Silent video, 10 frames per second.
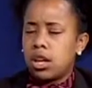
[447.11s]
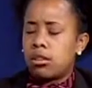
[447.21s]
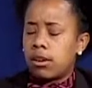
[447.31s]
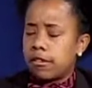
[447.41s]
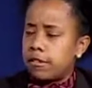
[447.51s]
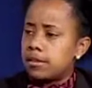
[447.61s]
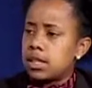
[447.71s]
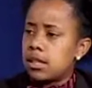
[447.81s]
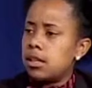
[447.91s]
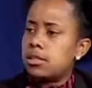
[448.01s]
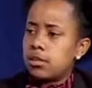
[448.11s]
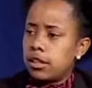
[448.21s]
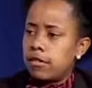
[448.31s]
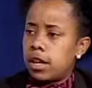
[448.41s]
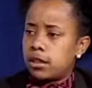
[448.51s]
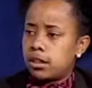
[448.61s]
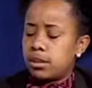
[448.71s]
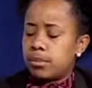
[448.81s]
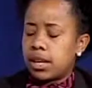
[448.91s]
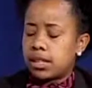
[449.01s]
around 15 to 20
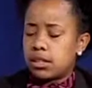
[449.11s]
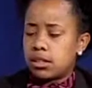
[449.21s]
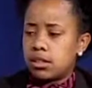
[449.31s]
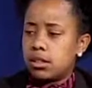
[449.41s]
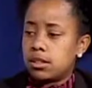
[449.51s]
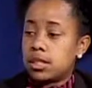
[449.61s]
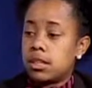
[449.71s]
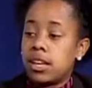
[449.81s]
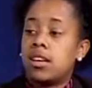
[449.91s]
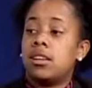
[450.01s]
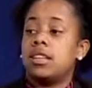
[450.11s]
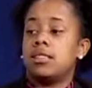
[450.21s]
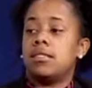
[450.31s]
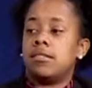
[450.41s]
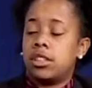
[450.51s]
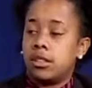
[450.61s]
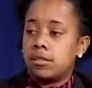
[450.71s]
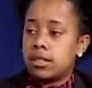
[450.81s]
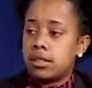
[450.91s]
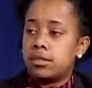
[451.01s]
fatherhood practitioners, and now it has
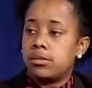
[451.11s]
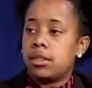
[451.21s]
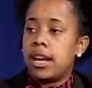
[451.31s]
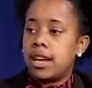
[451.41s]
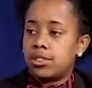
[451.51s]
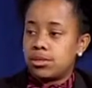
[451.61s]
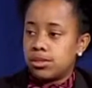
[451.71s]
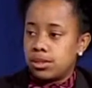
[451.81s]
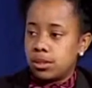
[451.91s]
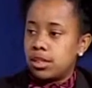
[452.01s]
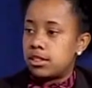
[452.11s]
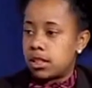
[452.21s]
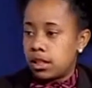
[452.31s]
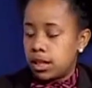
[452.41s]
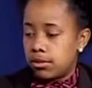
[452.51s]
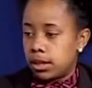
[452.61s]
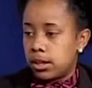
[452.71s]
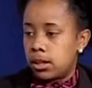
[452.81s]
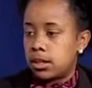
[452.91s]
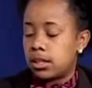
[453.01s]
evolved into an actual coalition that we
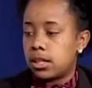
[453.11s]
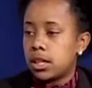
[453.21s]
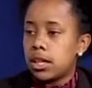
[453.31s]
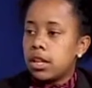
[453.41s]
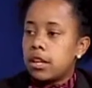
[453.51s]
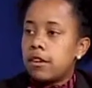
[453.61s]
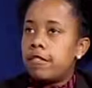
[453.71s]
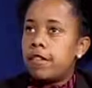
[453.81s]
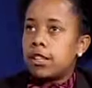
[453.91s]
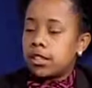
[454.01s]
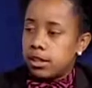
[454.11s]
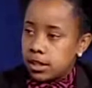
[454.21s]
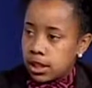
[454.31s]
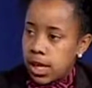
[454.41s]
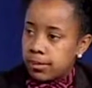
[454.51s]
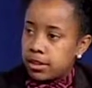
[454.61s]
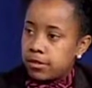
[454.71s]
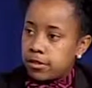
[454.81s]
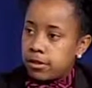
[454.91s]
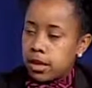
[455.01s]
call the Fatherhood
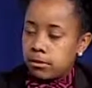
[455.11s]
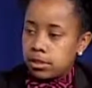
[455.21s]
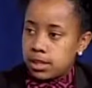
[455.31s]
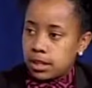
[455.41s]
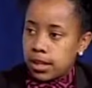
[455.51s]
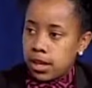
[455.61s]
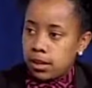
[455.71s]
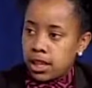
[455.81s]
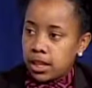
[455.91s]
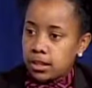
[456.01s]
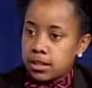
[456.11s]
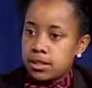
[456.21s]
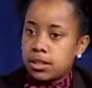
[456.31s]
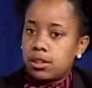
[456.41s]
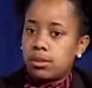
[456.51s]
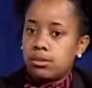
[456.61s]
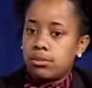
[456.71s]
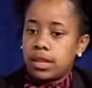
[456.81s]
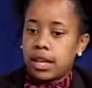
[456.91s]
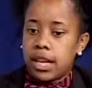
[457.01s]
Collaborative of Hamilton County. So
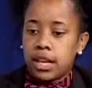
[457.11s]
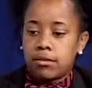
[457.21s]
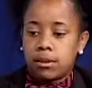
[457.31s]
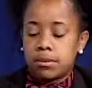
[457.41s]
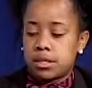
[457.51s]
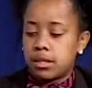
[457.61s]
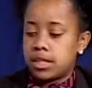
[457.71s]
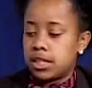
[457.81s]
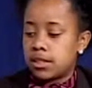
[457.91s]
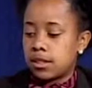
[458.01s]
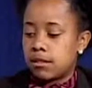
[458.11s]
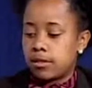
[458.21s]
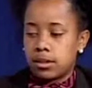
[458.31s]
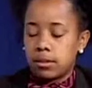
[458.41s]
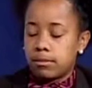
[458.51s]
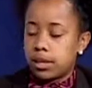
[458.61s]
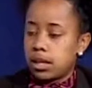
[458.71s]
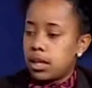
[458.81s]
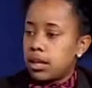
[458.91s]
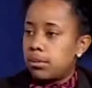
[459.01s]
we have representation from
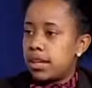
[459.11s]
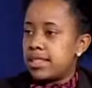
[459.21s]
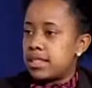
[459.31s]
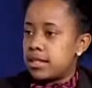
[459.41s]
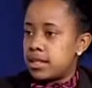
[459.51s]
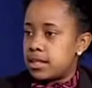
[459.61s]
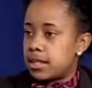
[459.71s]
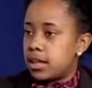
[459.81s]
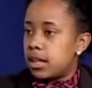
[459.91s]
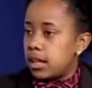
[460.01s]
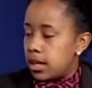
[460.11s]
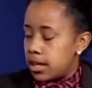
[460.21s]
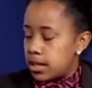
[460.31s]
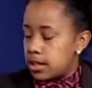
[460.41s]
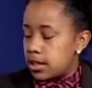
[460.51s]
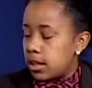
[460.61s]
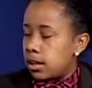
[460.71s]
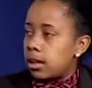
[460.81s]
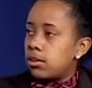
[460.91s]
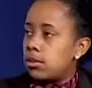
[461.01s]
places as
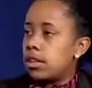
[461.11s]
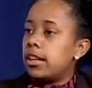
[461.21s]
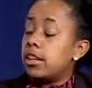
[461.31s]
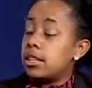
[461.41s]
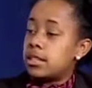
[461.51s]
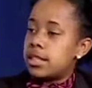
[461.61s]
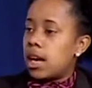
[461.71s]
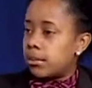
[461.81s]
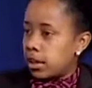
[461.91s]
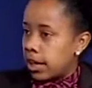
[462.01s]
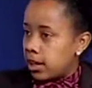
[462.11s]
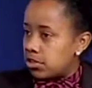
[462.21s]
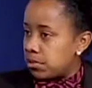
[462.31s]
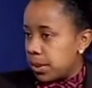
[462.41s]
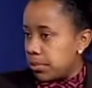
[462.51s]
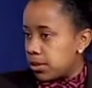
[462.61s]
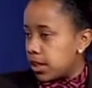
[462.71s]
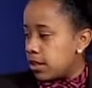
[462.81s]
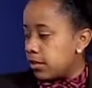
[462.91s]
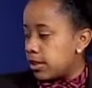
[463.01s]
ordinary as the Talbert House, who people
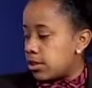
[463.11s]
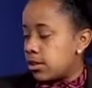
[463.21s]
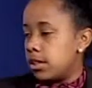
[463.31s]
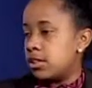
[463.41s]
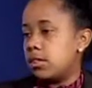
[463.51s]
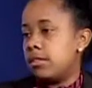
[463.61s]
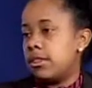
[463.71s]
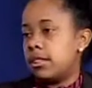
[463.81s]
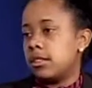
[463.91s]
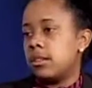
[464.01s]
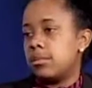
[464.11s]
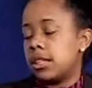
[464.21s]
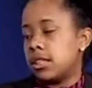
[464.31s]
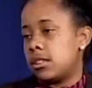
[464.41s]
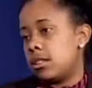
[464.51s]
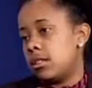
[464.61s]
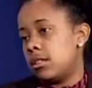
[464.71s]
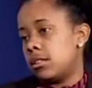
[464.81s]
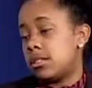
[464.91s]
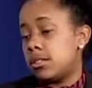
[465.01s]
think of as traditional fatherhood
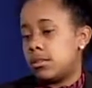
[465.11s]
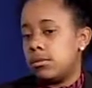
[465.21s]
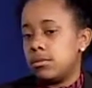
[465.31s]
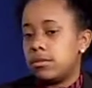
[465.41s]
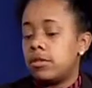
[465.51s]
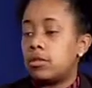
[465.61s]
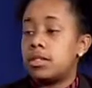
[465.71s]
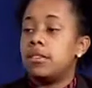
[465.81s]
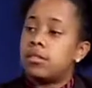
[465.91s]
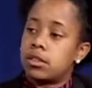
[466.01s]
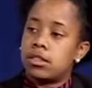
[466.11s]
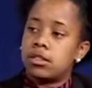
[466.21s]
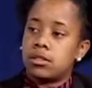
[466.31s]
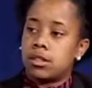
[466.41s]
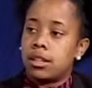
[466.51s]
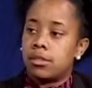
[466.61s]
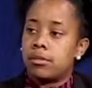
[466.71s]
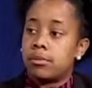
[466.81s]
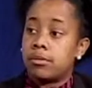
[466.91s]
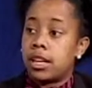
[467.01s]
practitioners, to 4C for Children, who
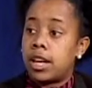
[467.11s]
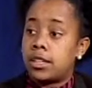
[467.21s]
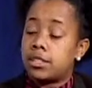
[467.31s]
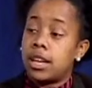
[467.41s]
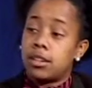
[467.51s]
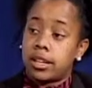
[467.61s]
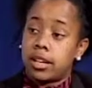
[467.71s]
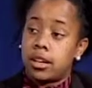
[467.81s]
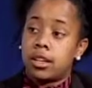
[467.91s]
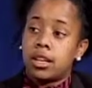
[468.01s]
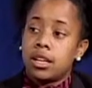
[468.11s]
provide childcare.